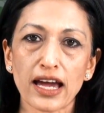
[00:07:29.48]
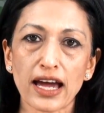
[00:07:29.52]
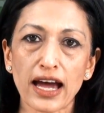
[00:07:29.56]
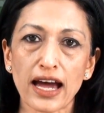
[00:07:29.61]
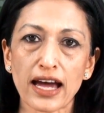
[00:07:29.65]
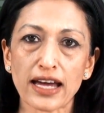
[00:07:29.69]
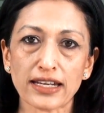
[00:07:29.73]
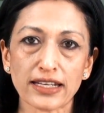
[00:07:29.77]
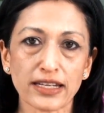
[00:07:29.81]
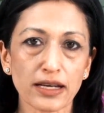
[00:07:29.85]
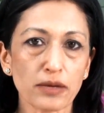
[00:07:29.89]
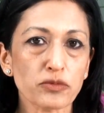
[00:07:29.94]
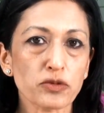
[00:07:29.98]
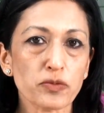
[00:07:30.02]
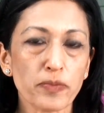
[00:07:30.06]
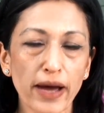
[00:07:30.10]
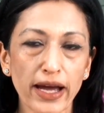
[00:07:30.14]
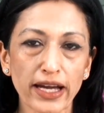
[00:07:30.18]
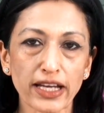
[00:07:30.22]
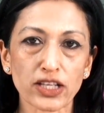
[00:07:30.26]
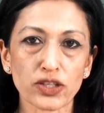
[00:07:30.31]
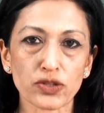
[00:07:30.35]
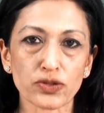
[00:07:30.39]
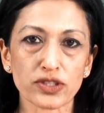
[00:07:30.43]
and dumped
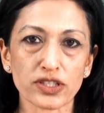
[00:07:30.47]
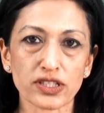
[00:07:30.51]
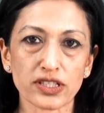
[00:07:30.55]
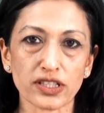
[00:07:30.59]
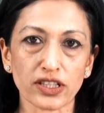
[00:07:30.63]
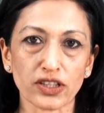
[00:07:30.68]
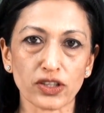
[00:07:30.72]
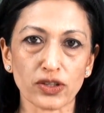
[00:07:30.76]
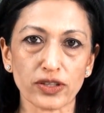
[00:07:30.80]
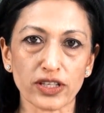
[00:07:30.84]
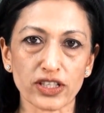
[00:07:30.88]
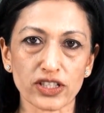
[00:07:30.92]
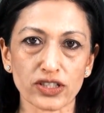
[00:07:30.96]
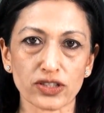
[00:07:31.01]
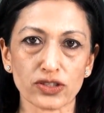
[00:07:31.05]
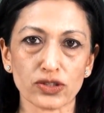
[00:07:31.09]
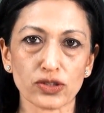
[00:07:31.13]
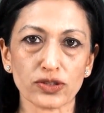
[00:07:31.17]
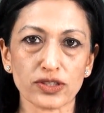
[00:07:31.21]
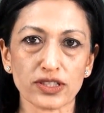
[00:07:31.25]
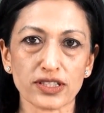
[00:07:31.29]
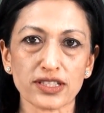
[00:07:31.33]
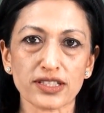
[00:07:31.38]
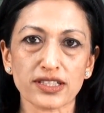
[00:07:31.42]
back into the circulation. So
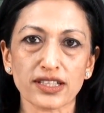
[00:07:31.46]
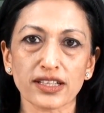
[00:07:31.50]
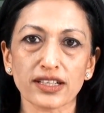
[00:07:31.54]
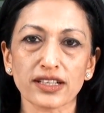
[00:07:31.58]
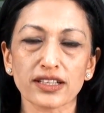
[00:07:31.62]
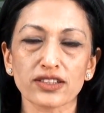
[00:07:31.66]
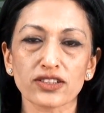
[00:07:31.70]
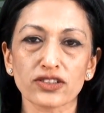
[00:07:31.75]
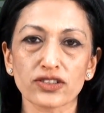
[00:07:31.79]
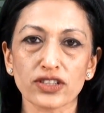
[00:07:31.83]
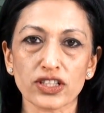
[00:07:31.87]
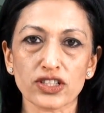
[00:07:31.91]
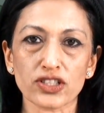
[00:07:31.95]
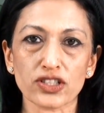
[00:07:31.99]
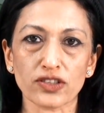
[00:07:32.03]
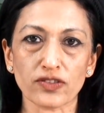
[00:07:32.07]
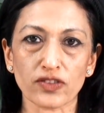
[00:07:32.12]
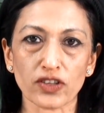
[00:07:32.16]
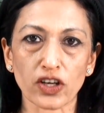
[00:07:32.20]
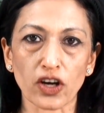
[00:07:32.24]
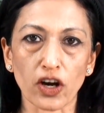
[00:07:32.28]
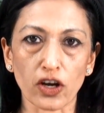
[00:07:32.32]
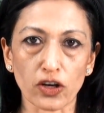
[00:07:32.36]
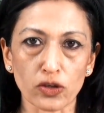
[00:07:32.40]
this is here in the region of
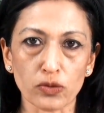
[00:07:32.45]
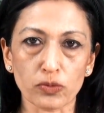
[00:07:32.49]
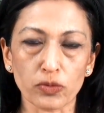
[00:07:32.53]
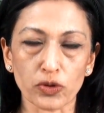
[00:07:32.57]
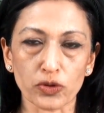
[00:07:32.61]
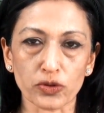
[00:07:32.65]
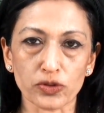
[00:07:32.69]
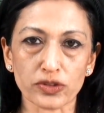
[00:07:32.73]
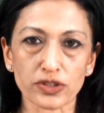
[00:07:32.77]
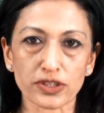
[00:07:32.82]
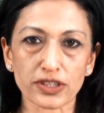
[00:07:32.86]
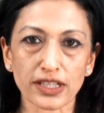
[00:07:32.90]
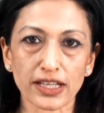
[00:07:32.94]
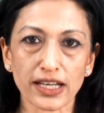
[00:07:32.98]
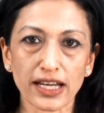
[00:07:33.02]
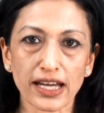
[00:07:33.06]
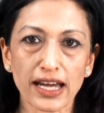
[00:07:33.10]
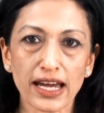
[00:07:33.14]
the collarbones.